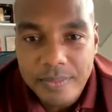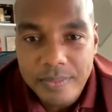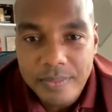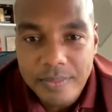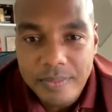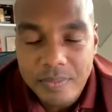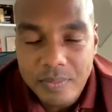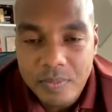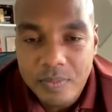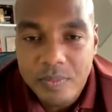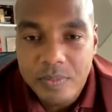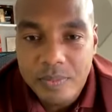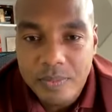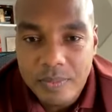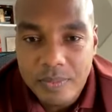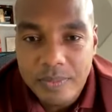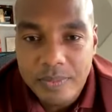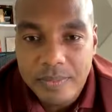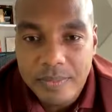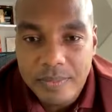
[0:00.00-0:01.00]

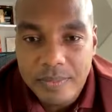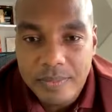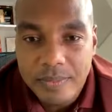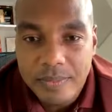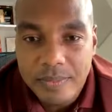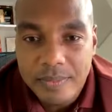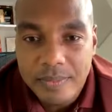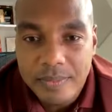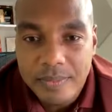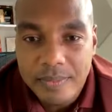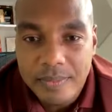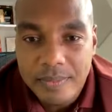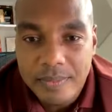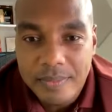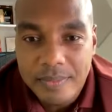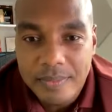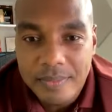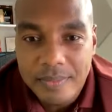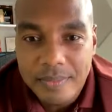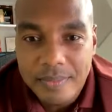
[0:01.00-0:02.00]

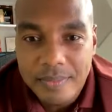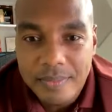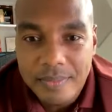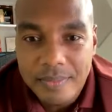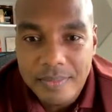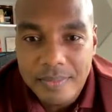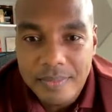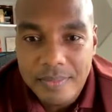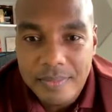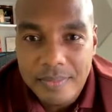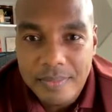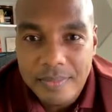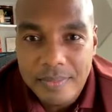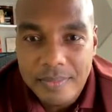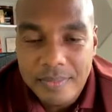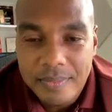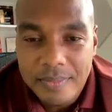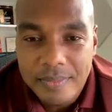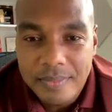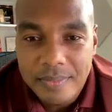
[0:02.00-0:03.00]

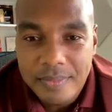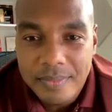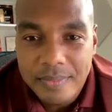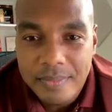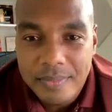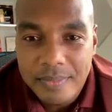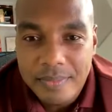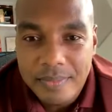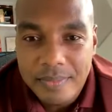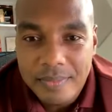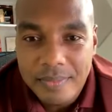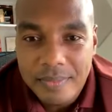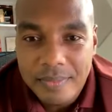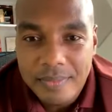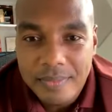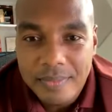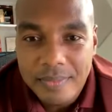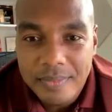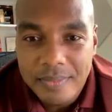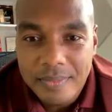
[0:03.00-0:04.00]

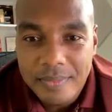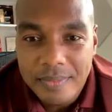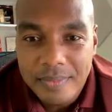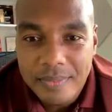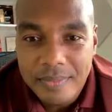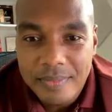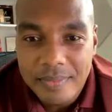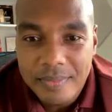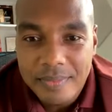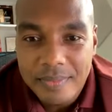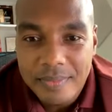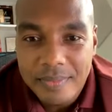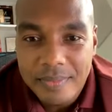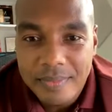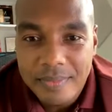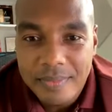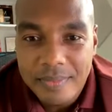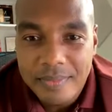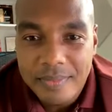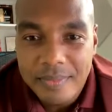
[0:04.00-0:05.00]

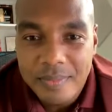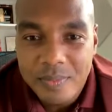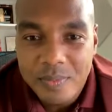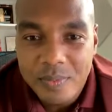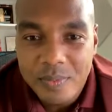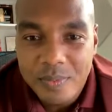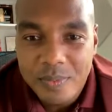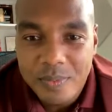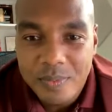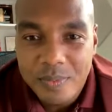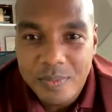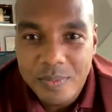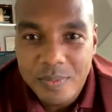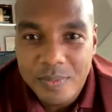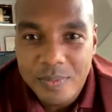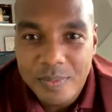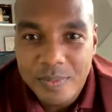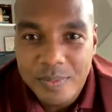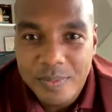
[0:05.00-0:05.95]
(not speaking)